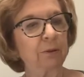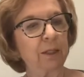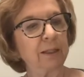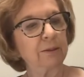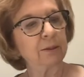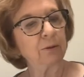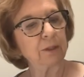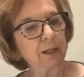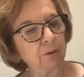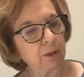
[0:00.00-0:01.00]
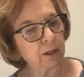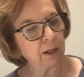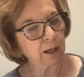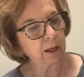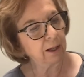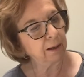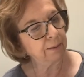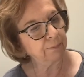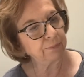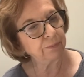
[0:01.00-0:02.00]
Okay, so now
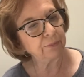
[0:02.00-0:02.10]
um,